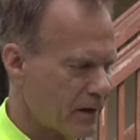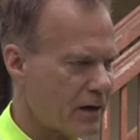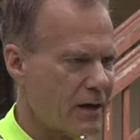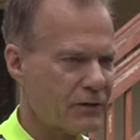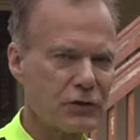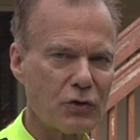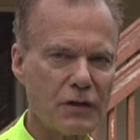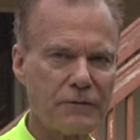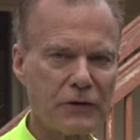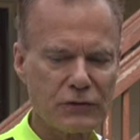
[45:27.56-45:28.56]
So
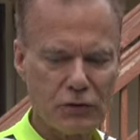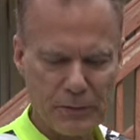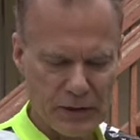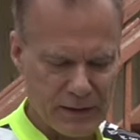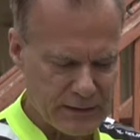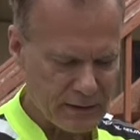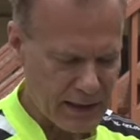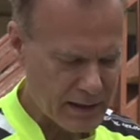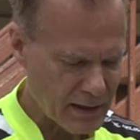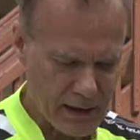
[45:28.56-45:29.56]
if you're super
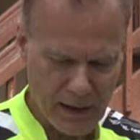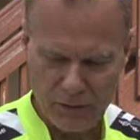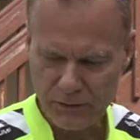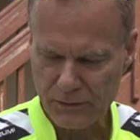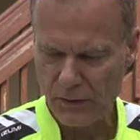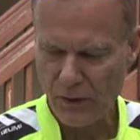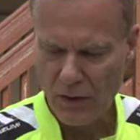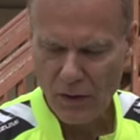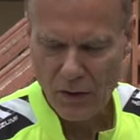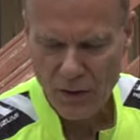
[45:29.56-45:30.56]
insulating a house
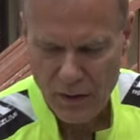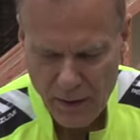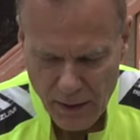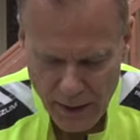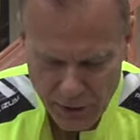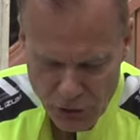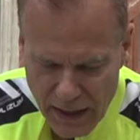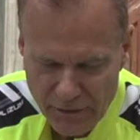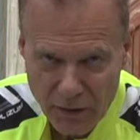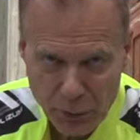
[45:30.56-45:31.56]
and you
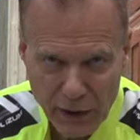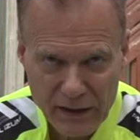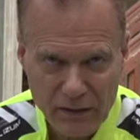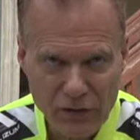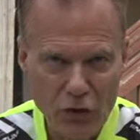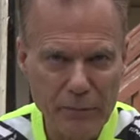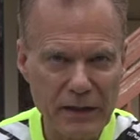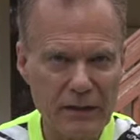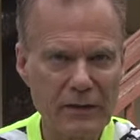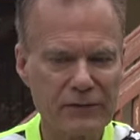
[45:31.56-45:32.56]
have a brick
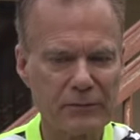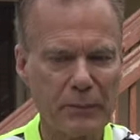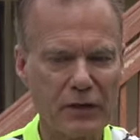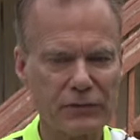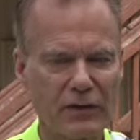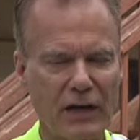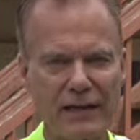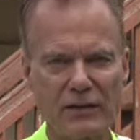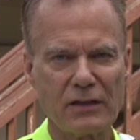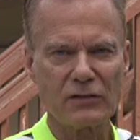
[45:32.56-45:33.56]
adobe that's built in
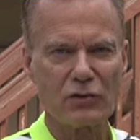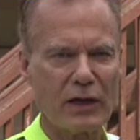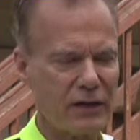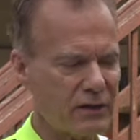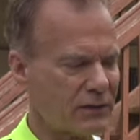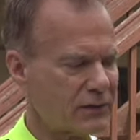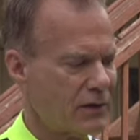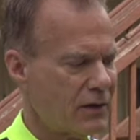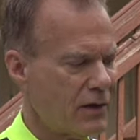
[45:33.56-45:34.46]
1920s,